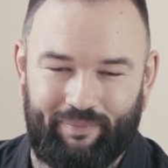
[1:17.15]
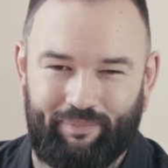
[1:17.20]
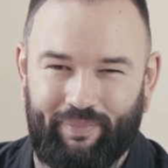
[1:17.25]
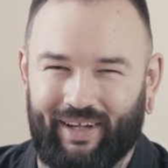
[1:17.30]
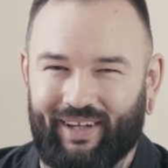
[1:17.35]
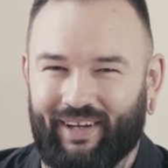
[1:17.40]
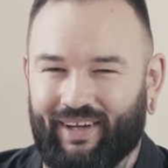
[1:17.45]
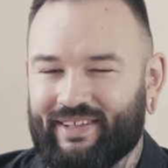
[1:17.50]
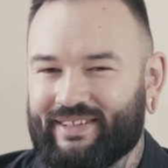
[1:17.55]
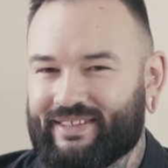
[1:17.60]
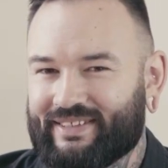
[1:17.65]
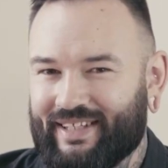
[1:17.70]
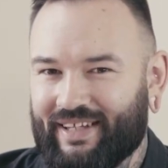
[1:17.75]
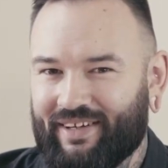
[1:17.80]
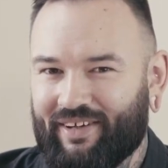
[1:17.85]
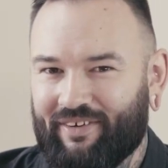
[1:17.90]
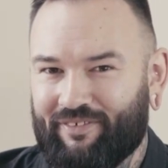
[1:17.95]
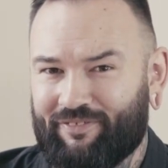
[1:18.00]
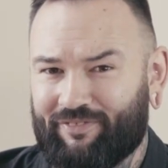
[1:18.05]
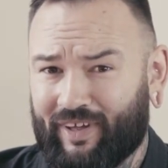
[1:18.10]
But
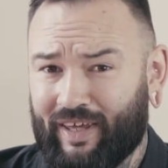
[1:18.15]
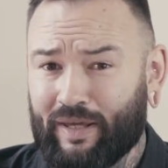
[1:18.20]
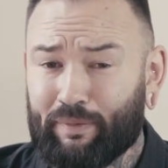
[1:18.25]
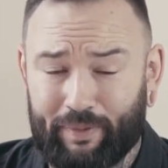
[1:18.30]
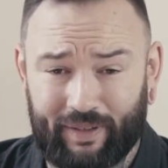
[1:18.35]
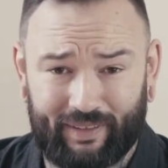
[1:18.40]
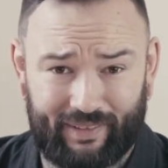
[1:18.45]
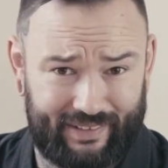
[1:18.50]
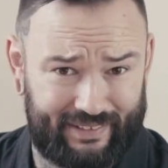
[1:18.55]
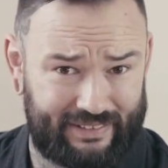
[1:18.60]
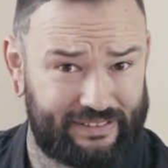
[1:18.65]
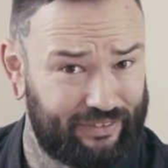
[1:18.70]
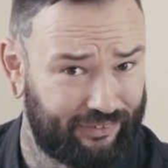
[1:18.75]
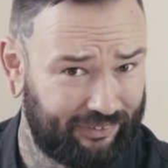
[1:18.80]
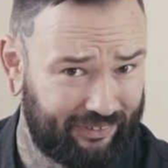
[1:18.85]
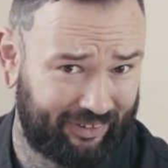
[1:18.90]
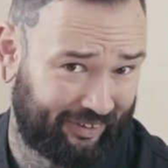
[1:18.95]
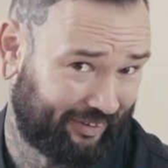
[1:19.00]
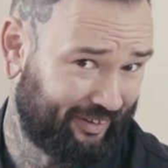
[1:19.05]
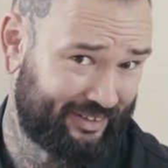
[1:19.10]
instead of keeping the
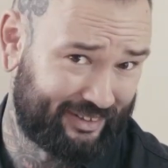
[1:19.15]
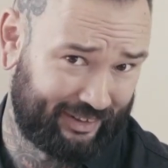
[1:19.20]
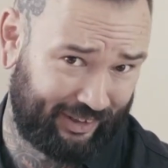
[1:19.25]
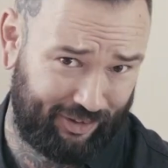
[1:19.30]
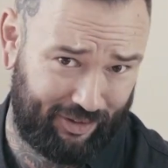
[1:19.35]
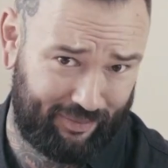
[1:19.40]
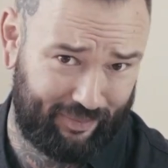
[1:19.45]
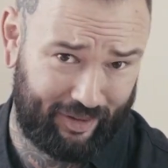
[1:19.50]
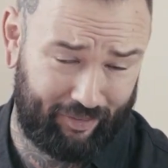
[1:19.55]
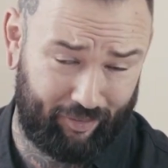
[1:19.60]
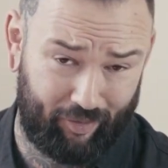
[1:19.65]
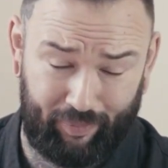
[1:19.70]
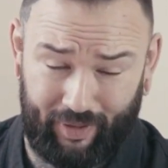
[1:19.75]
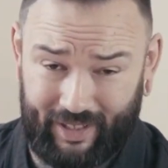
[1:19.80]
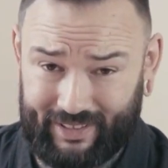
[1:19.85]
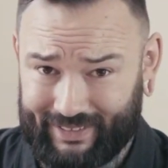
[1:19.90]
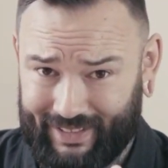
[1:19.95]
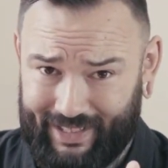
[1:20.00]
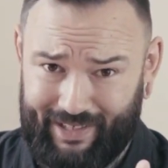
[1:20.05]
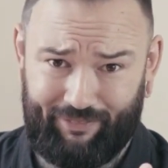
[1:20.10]
Stalker as a human and
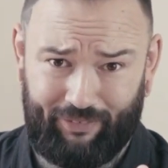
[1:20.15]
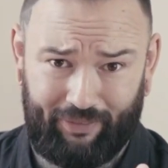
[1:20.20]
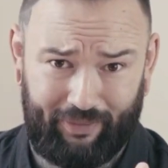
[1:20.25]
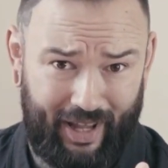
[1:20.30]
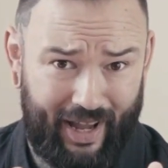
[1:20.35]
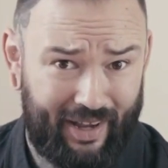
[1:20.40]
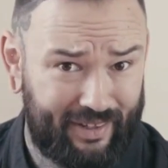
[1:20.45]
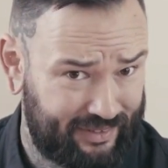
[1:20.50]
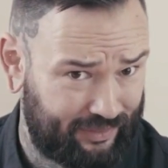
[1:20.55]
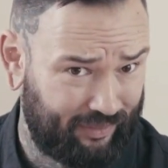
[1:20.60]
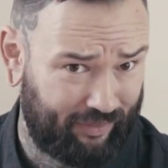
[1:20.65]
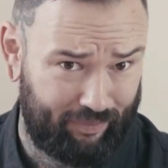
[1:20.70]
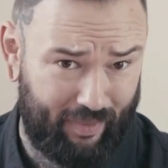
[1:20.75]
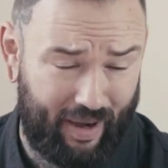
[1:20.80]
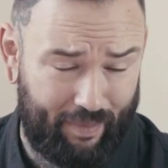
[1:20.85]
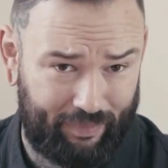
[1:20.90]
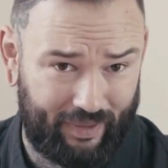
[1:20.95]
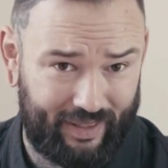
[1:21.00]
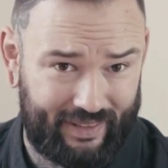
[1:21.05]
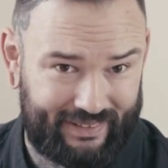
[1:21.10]
replacing everyone else with
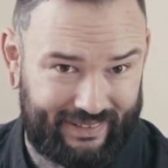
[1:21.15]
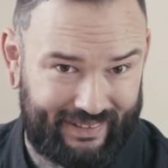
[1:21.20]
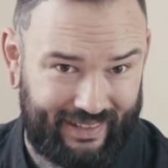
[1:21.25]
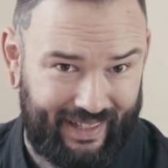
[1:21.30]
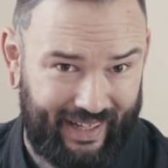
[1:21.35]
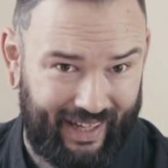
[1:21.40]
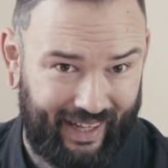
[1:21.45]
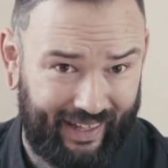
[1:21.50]
Muppets,